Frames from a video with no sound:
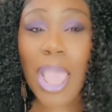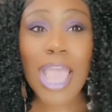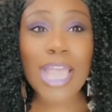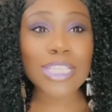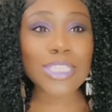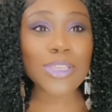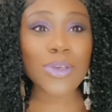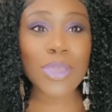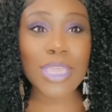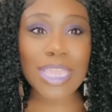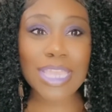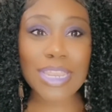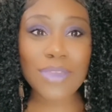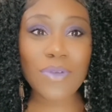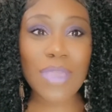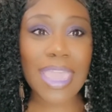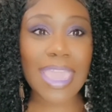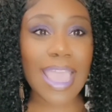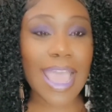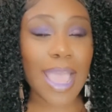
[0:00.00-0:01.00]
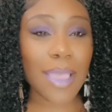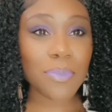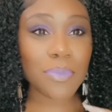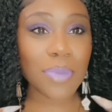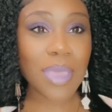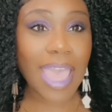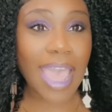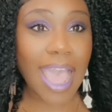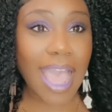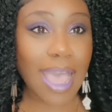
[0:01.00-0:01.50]
So anyway, I
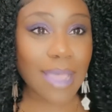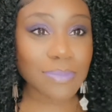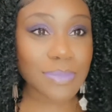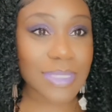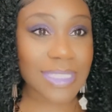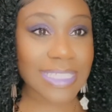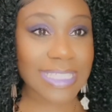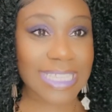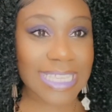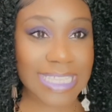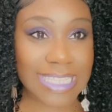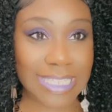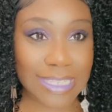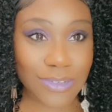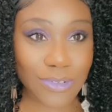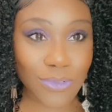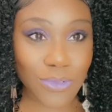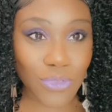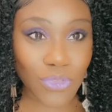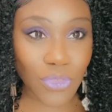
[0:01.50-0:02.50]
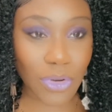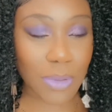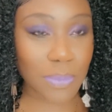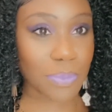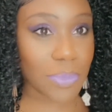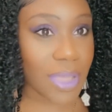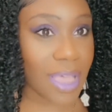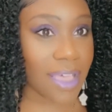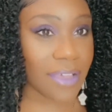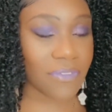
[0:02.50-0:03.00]
popped this little drip
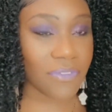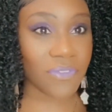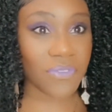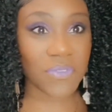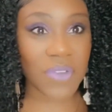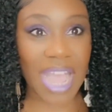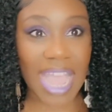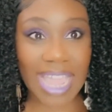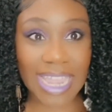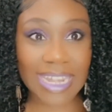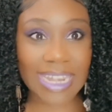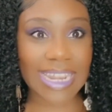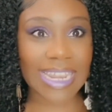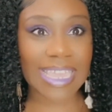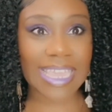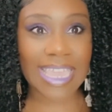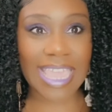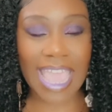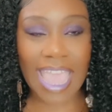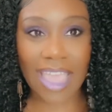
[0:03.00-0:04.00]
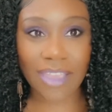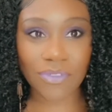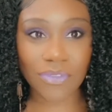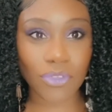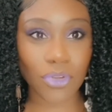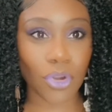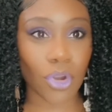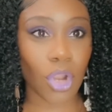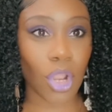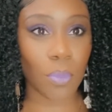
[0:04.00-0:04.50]
up finally
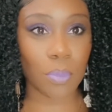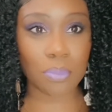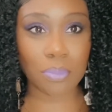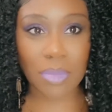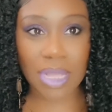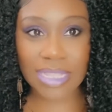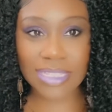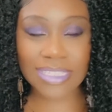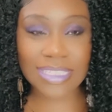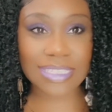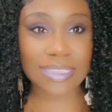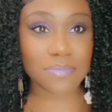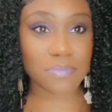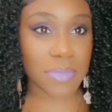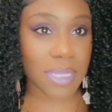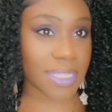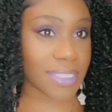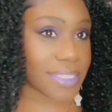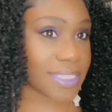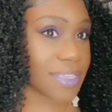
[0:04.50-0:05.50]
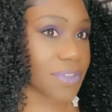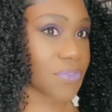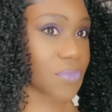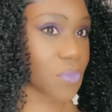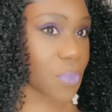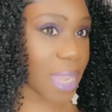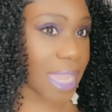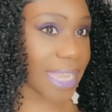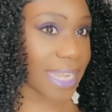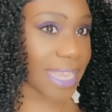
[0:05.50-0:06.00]
after months and months of
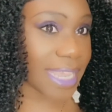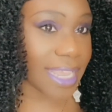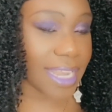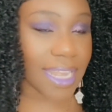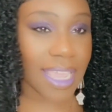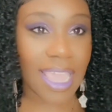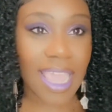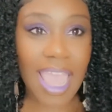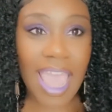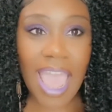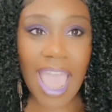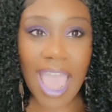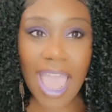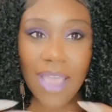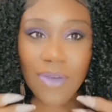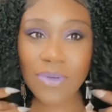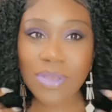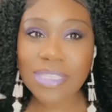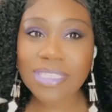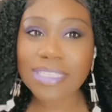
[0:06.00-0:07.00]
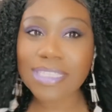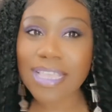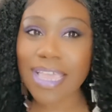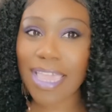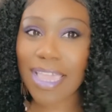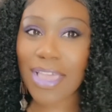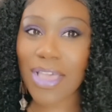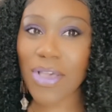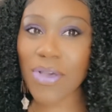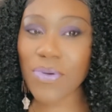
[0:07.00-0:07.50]
waiting. I was
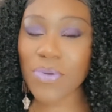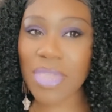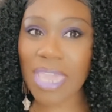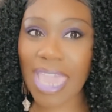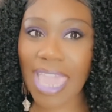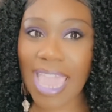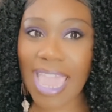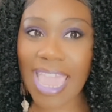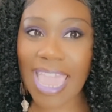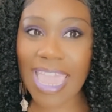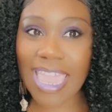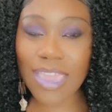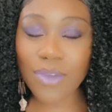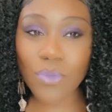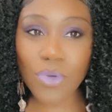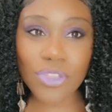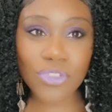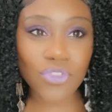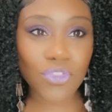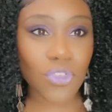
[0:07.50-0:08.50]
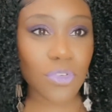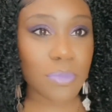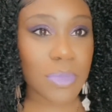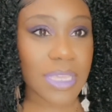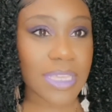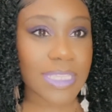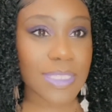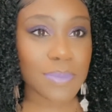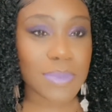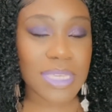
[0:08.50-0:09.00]
like, okay, what drew me
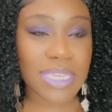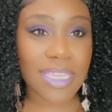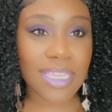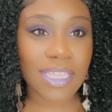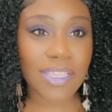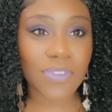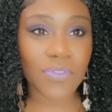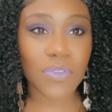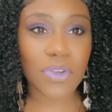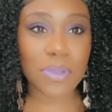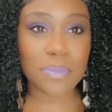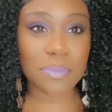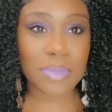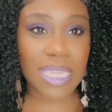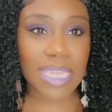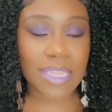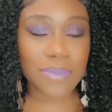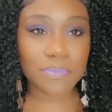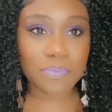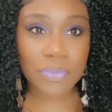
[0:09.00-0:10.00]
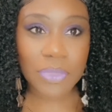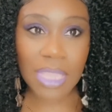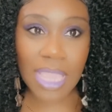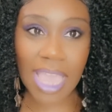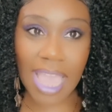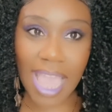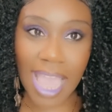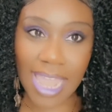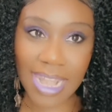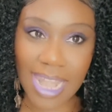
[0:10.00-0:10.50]
is because for me,
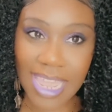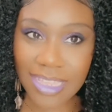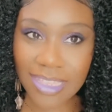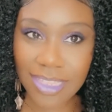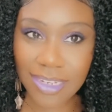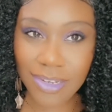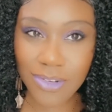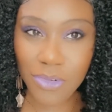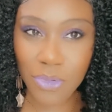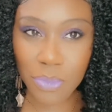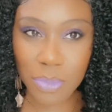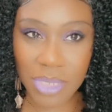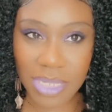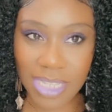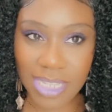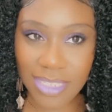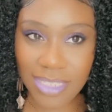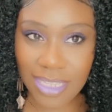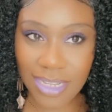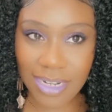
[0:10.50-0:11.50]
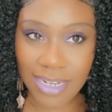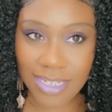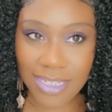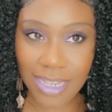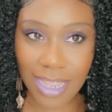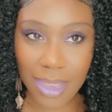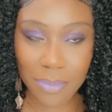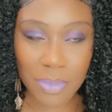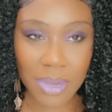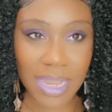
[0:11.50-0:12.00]
I like the little buns on the
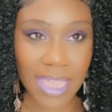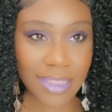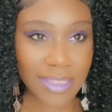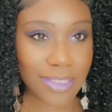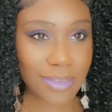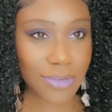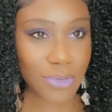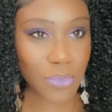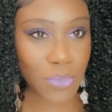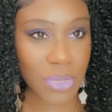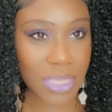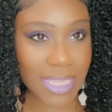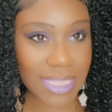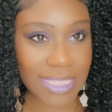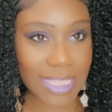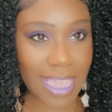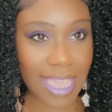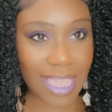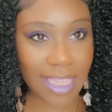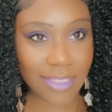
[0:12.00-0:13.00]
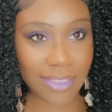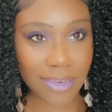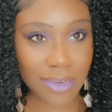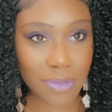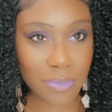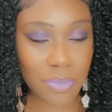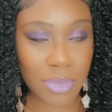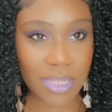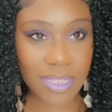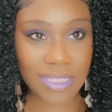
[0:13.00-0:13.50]
top. I like the little wigs that have the
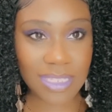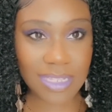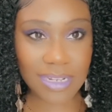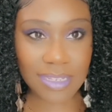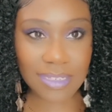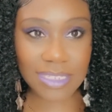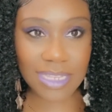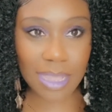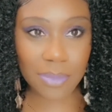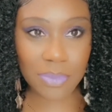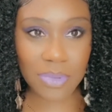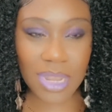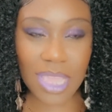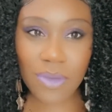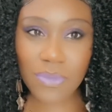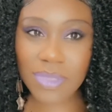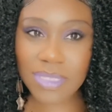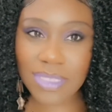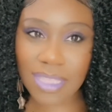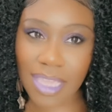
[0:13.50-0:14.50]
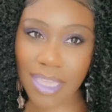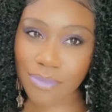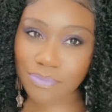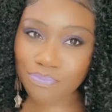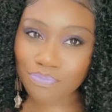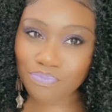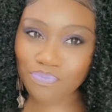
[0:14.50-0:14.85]
little buns on the top. And I was like,